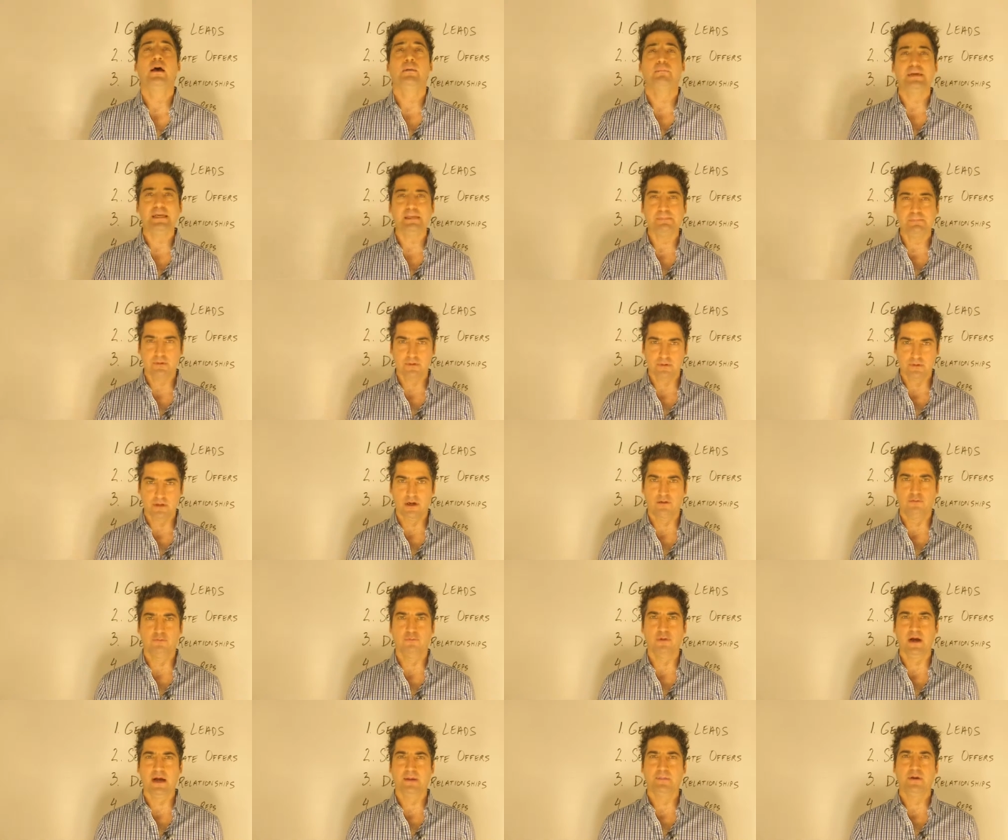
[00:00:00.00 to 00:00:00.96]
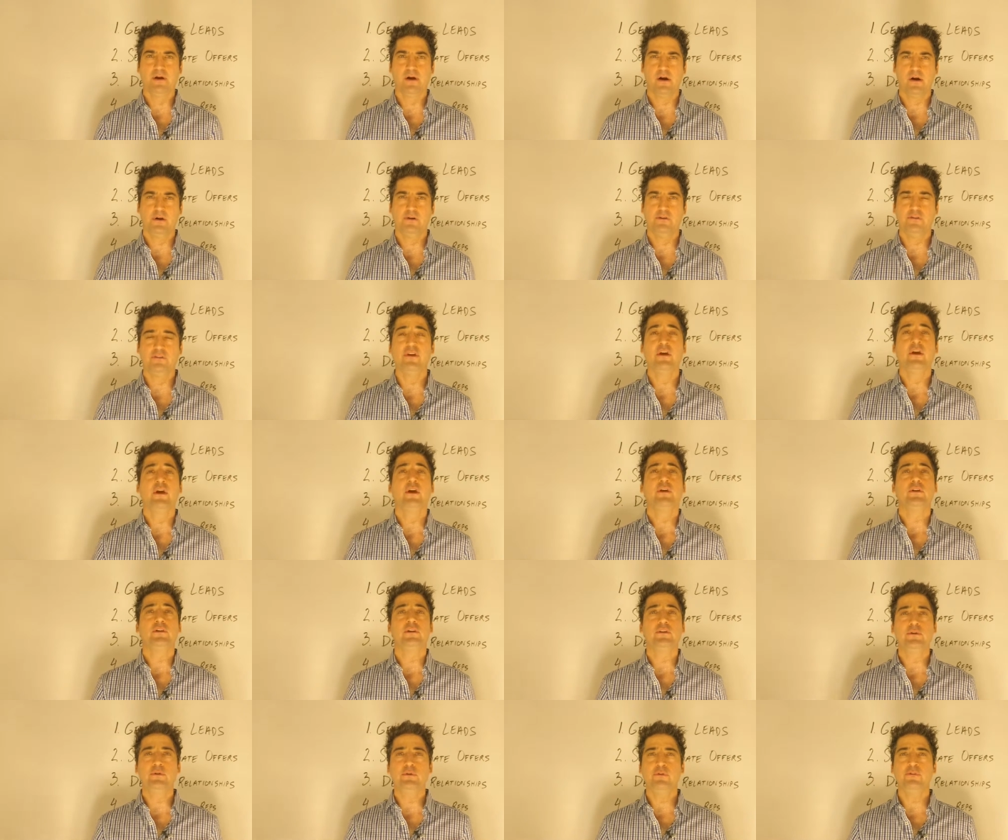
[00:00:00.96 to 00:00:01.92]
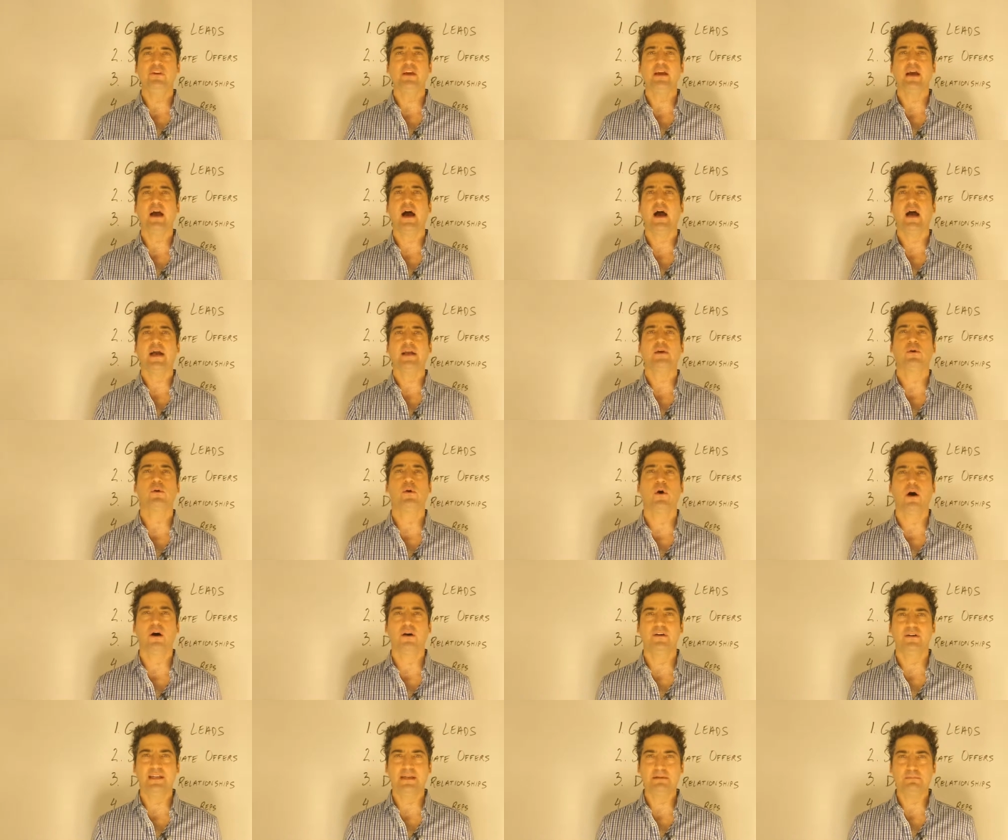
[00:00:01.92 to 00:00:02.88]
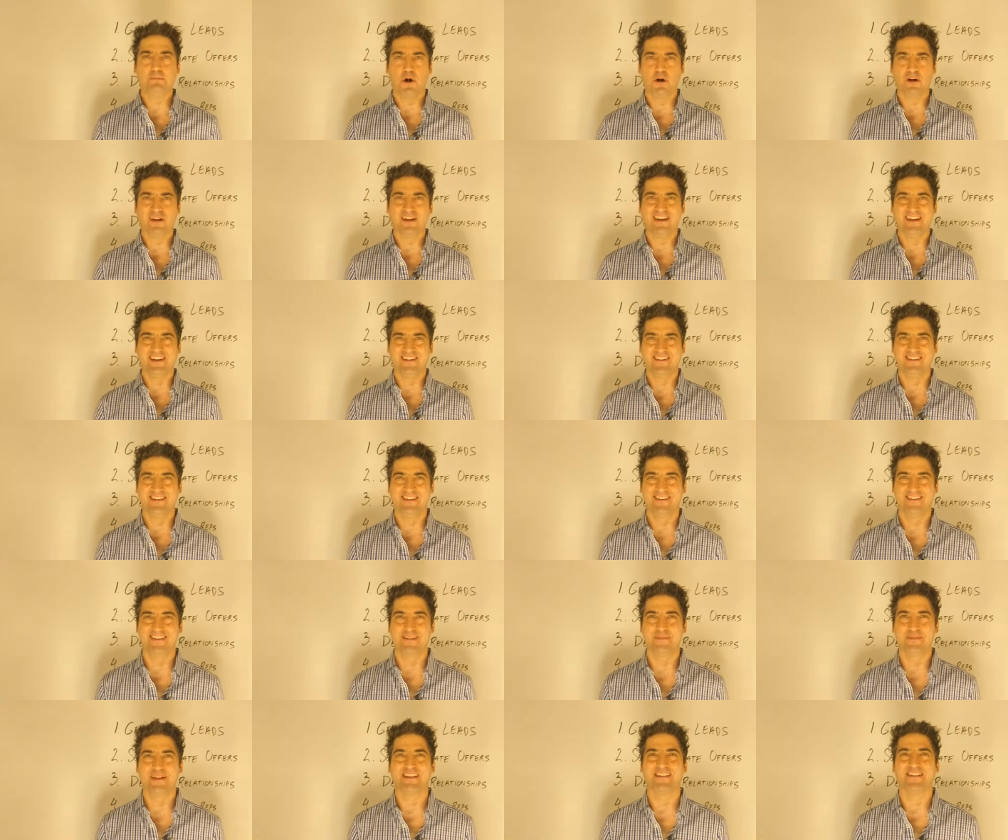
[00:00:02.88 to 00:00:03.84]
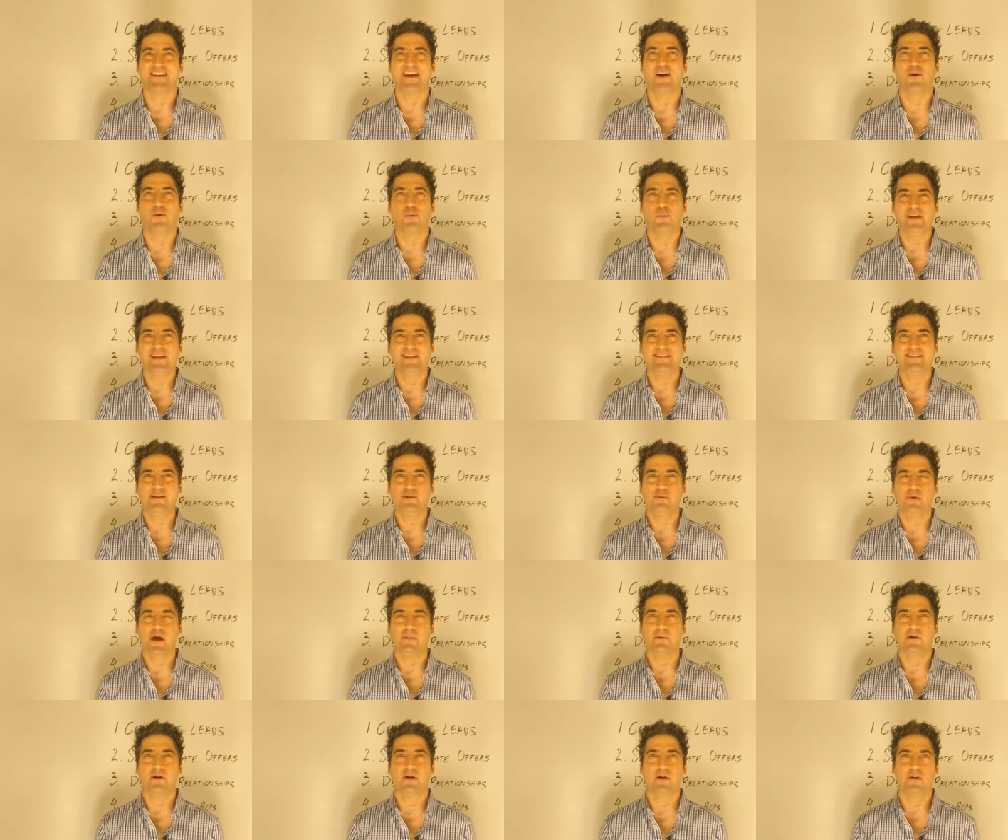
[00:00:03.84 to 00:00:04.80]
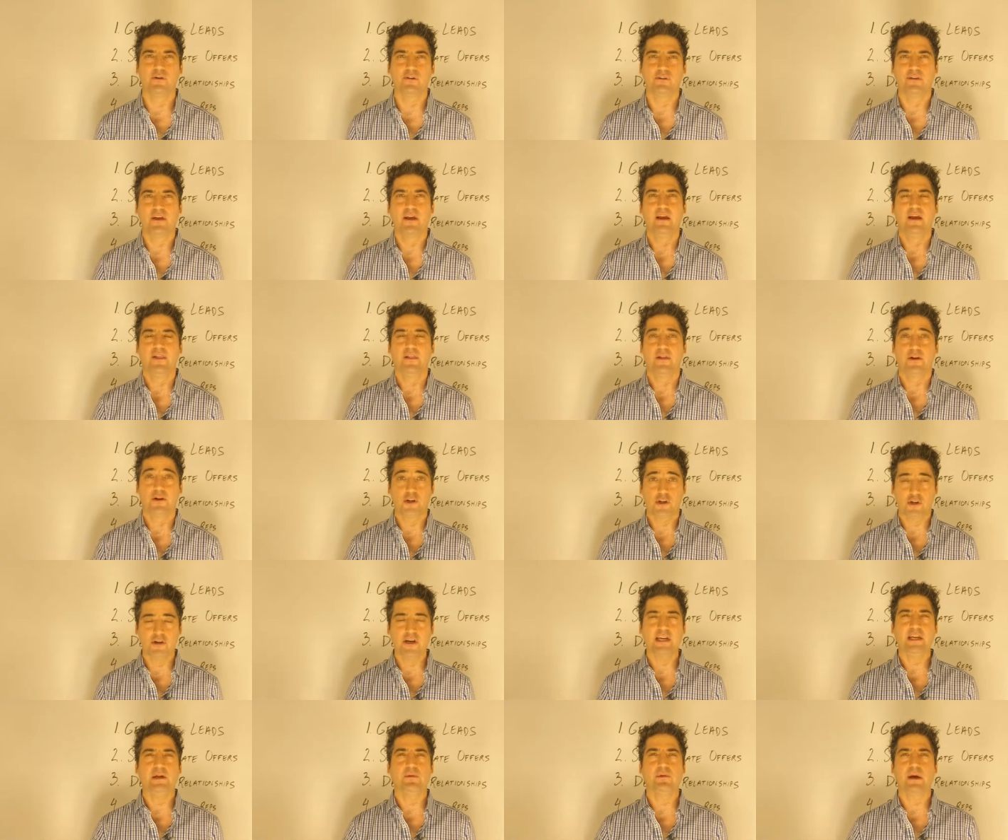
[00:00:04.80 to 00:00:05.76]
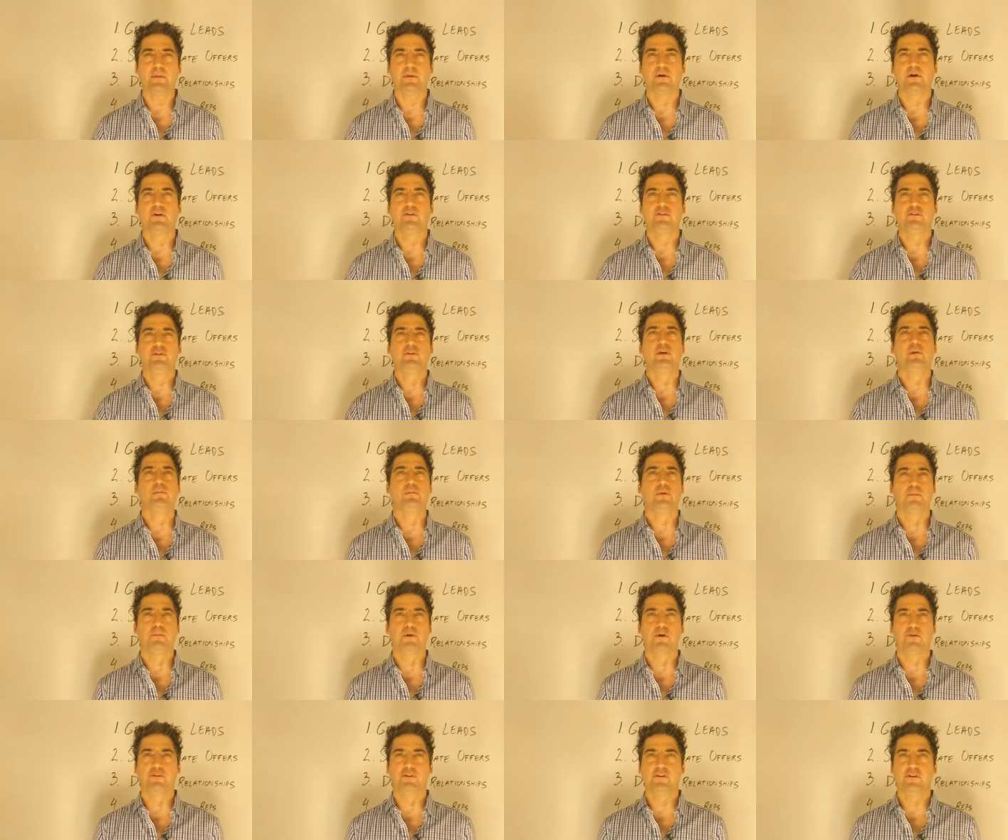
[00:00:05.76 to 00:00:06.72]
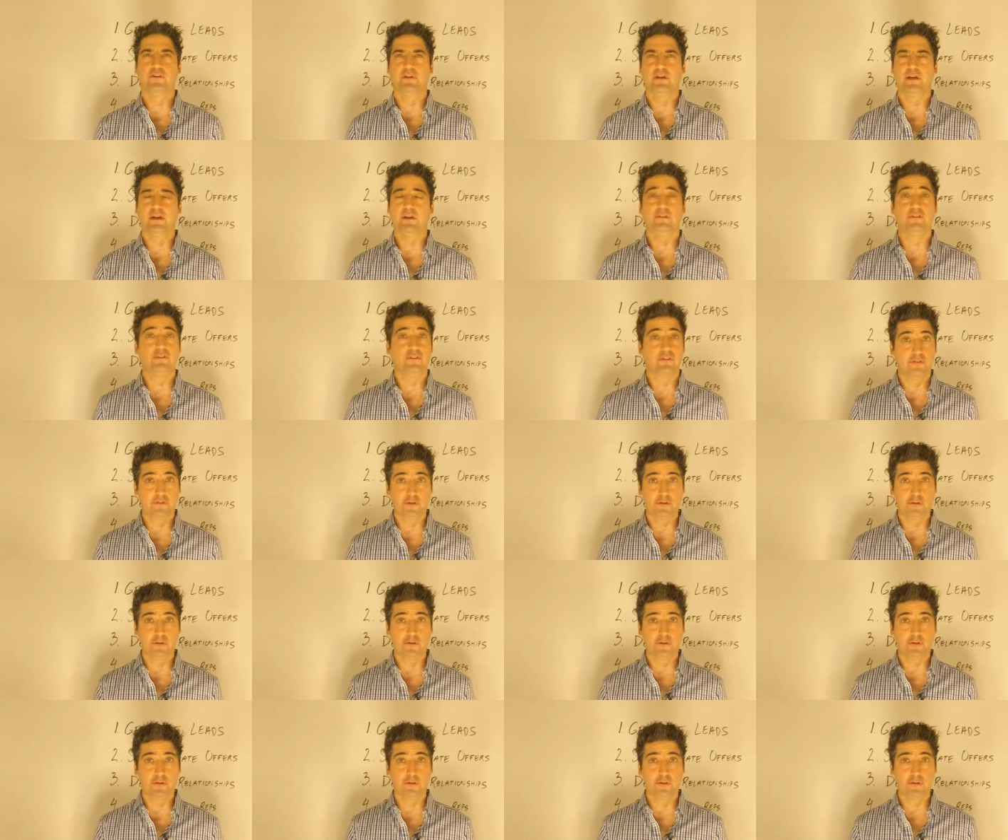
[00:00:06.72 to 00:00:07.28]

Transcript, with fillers: People love webinars use a high quality marketing system that's got weekly webinars that are training webinars you can promote to your list.